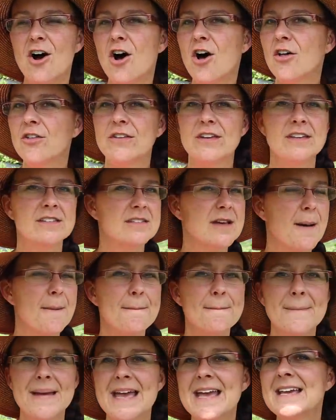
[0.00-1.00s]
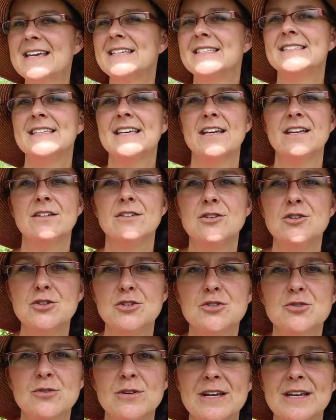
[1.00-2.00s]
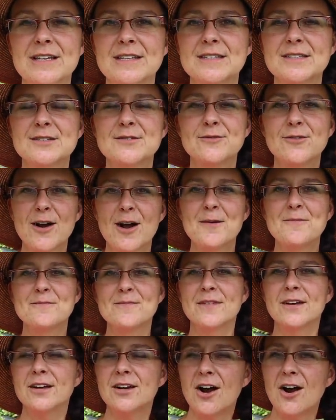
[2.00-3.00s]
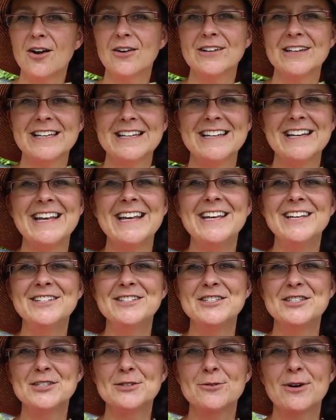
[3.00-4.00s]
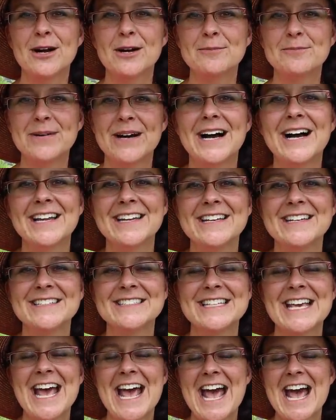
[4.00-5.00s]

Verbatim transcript: all these amazing nutrients from the garden into our bodies.